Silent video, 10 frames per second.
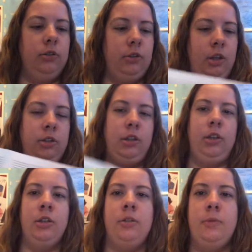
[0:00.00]
That's
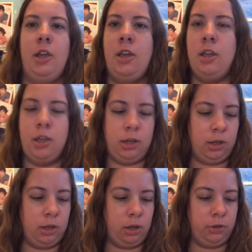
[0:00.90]
like in
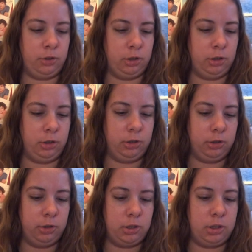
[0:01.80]
any other
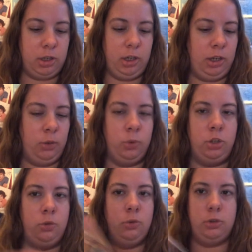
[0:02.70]
CD when
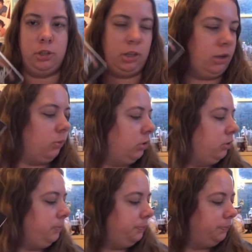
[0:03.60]
you get
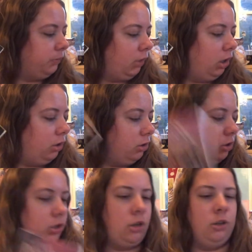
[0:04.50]
one.
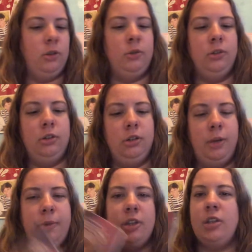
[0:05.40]
So
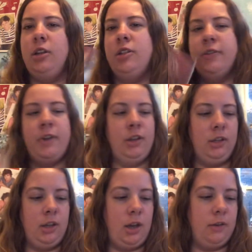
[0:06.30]
I'm excited to
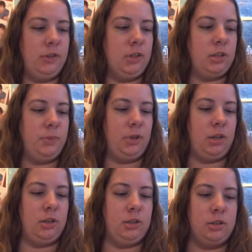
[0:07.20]
finally have this
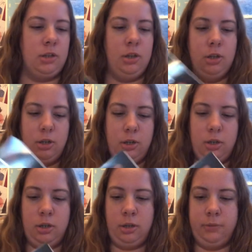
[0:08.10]
because
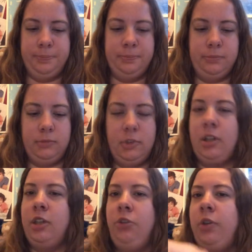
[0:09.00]

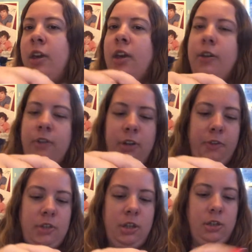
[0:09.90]
you can't have
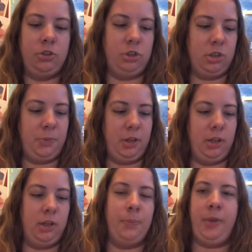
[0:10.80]
enough signatures by
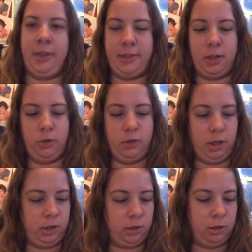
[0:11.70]
like a band that you
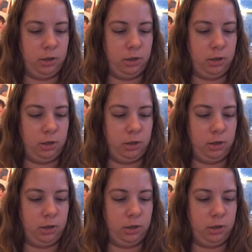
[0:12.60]
like.